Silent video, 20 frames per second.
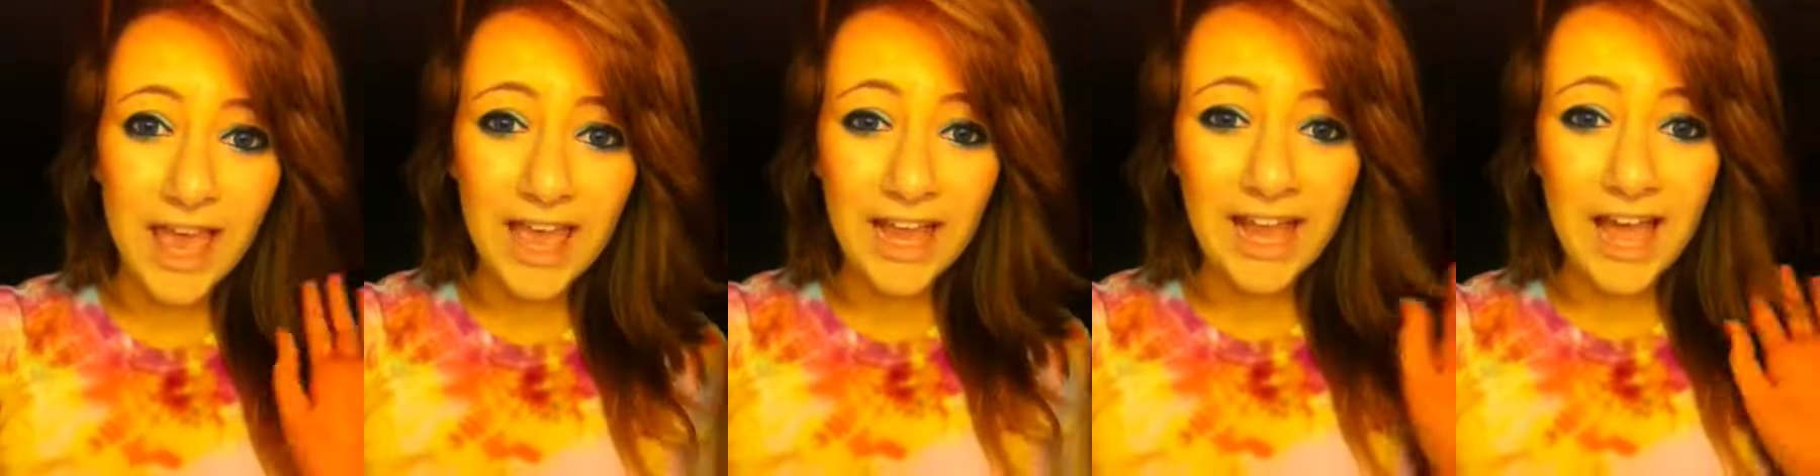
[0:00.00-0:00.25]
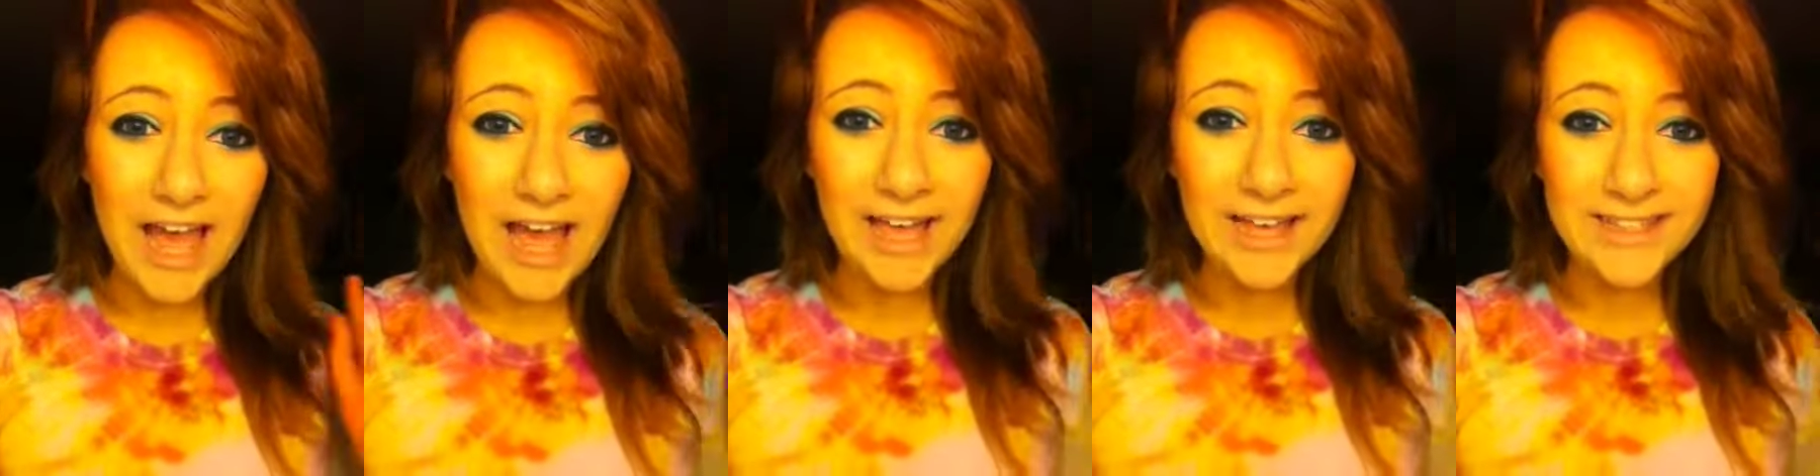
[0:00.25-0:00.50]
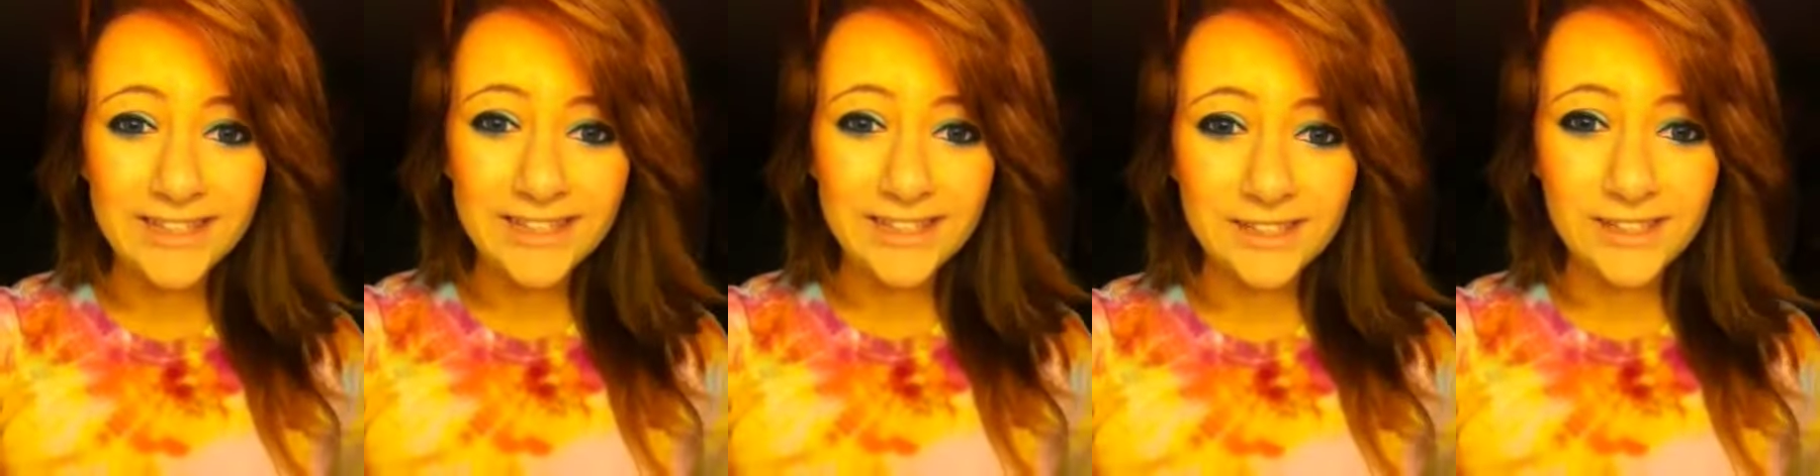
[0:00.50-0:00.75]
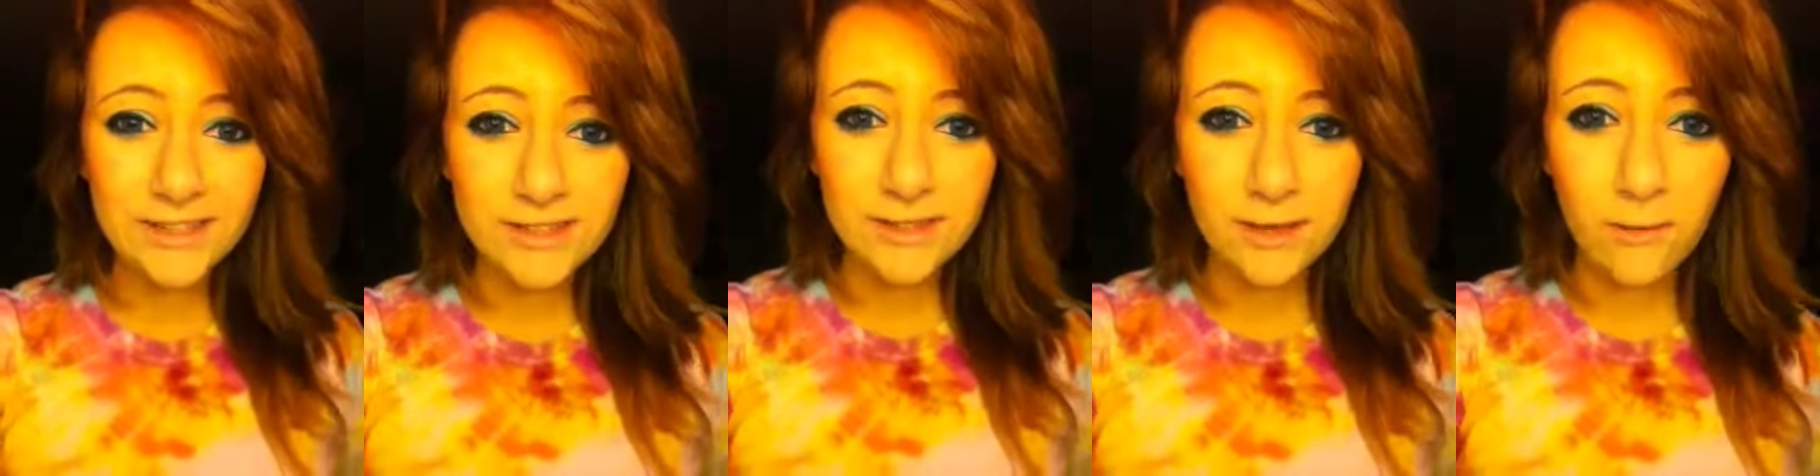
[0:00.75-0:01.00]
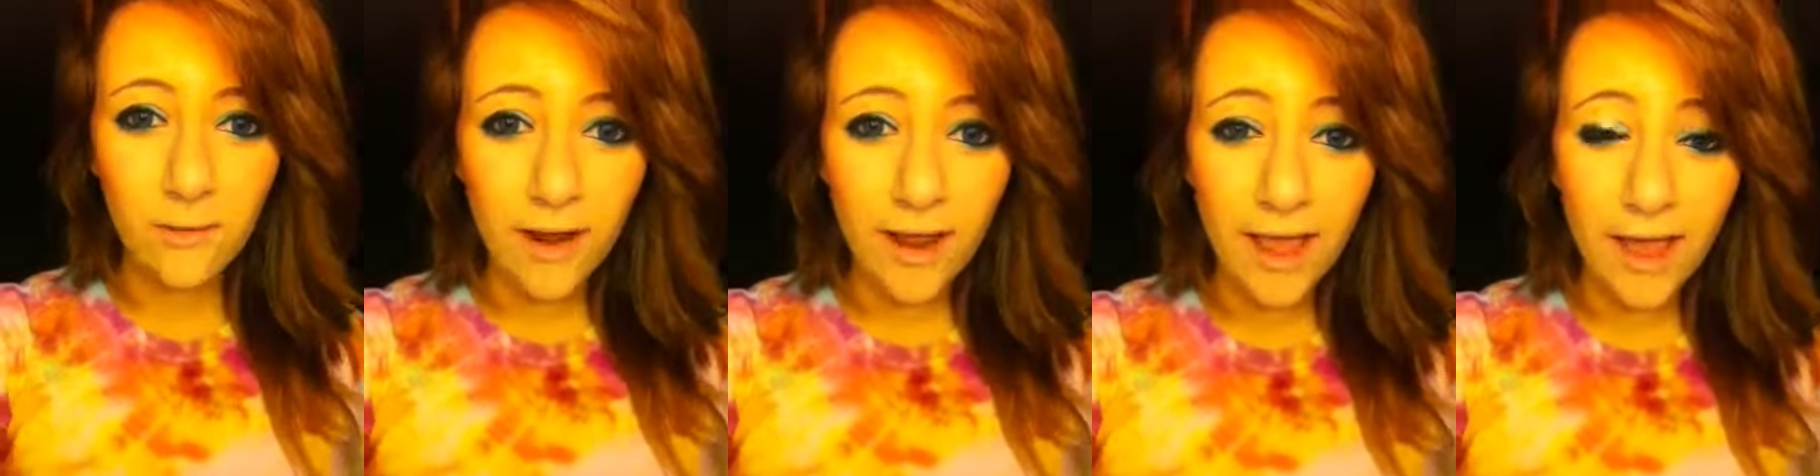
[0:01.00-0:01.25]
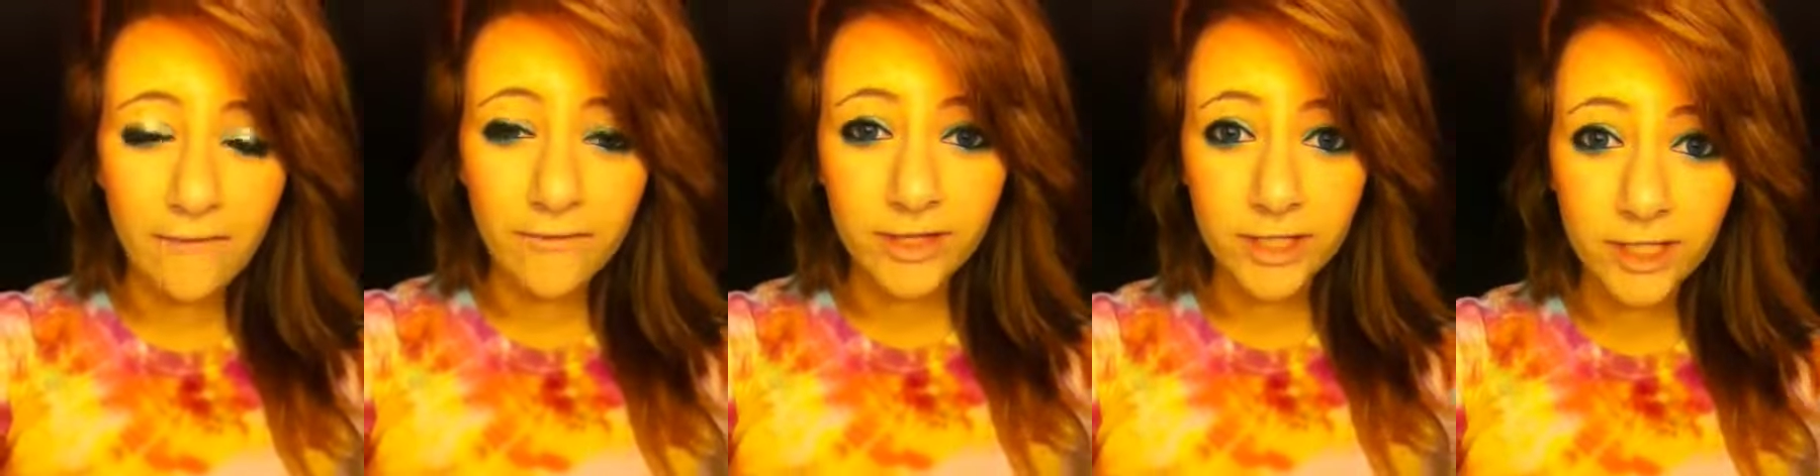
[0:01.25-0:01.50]
Hey guys, so
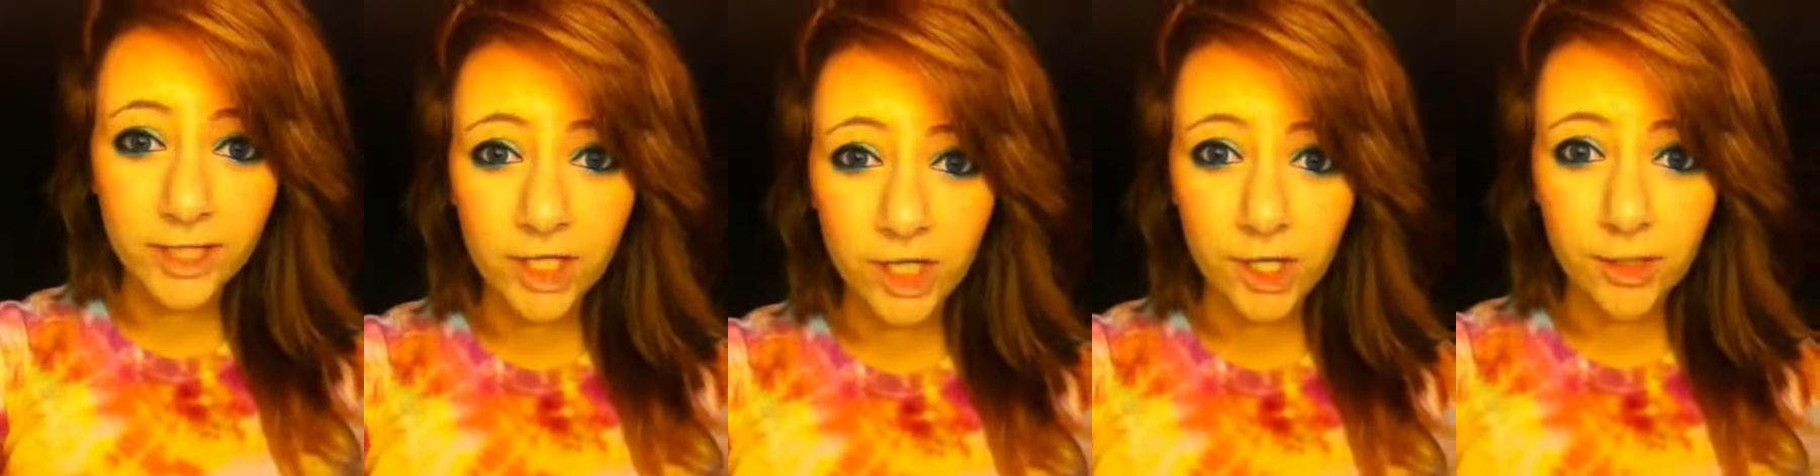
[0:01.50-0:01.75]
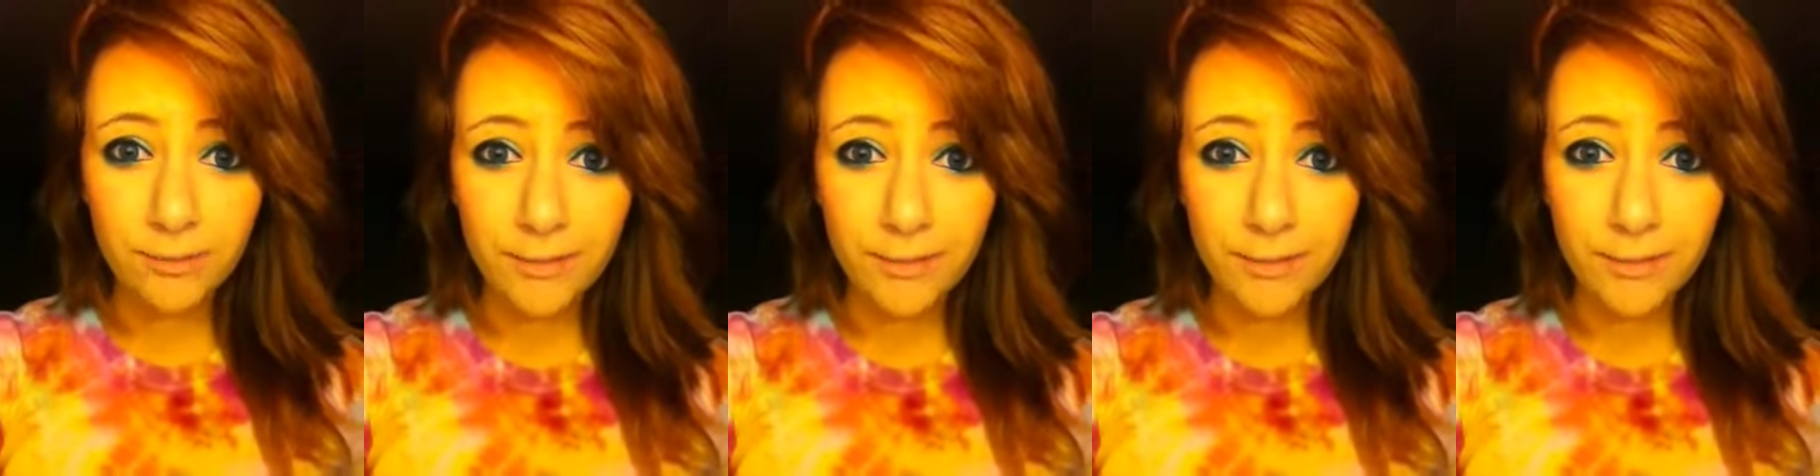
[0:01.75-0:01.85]
I haven't